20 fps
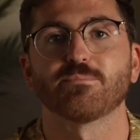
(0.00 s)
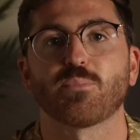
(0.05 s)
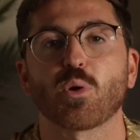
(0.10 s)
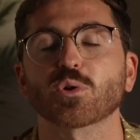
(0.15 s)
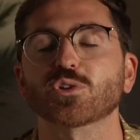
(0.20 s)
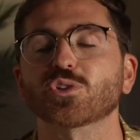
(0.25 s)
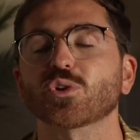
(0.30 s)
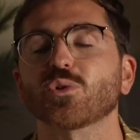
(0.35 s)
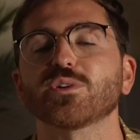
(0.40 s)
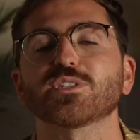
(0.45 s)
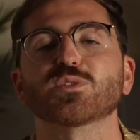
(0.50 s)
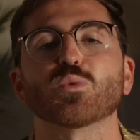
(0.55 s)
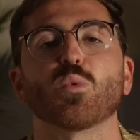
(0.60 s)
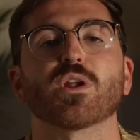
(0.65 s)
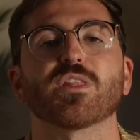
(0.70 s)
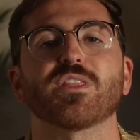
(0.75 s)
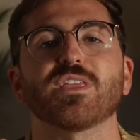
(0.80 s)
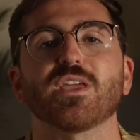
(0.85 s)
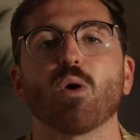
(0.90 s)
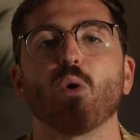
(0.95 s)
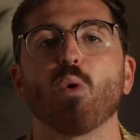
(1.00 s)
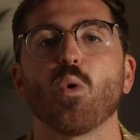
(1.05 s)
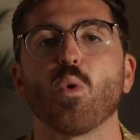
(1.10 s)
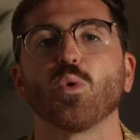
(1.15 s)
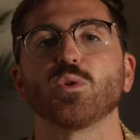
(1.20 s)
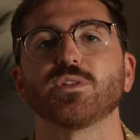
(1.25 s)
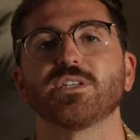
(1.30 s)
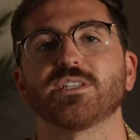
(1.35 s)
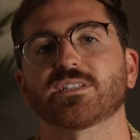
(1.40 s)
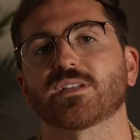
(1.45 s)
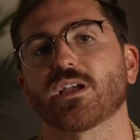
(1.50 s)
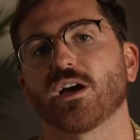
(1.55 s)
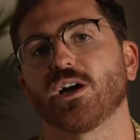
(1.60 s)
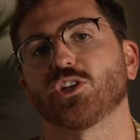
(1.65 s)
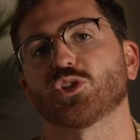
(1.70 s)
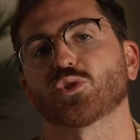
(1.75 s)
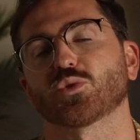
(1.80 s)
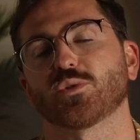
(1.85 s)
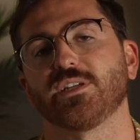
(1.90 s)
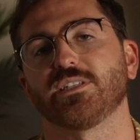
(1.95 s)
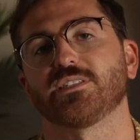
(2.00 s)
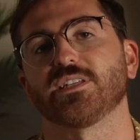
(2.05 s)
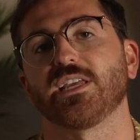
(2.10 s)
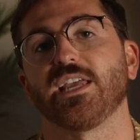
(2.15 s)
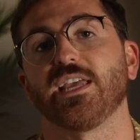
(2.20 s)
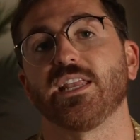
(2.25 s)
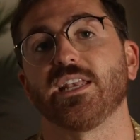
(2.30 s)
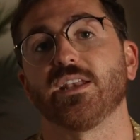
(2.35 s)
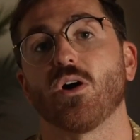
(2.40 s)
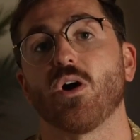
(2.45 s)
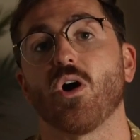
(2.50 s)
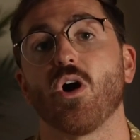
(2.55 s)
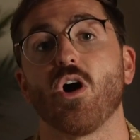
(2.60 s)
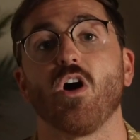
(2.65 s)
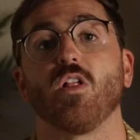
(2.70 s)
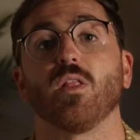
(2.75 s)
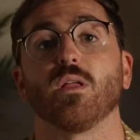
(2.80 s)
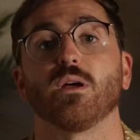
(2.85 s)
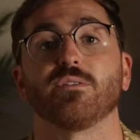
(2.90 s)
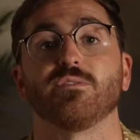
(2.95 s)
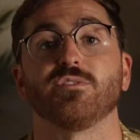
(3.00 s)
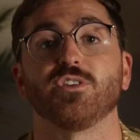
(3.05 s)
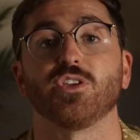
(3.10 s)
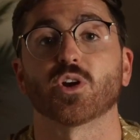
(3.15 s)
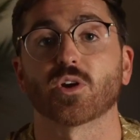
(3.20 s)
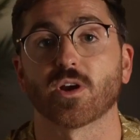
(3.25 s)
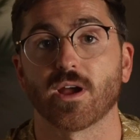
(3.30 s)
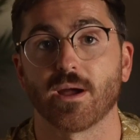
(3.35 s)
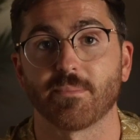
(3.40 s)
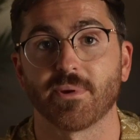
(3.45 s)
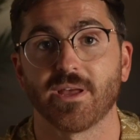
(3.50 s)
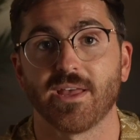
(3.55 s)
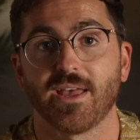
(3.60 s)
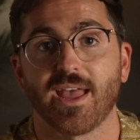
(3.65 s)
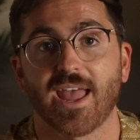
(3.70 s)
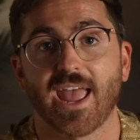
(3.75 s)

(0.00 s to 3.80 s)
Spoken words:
Portugal is one of the oldest countries in all of Europe,